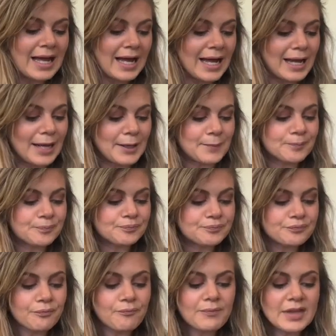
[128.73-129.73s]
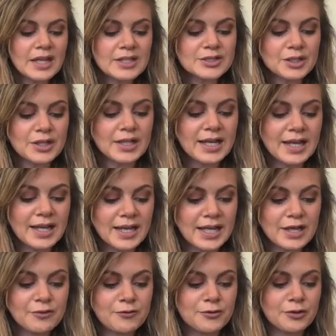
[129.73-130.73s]
Um, so yeah,
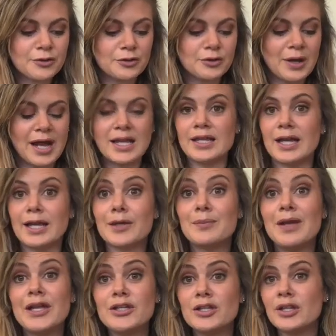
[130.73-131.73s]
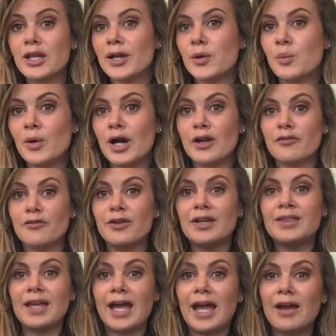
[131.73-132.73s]
if you are like me and you like wire-free,
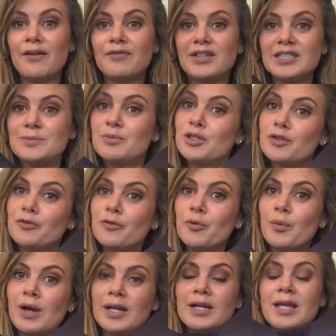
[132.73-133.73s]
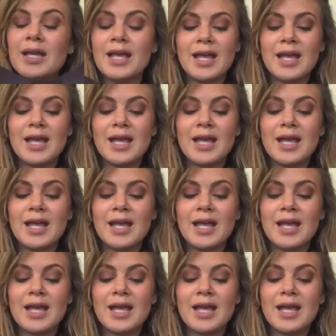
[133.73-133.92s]
they have this beautiful one,